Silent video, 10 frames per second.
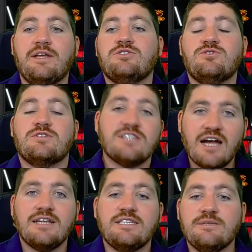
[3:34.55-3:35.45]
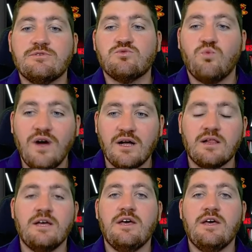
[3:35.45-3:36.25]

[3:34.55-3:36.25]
into the cycling team as well.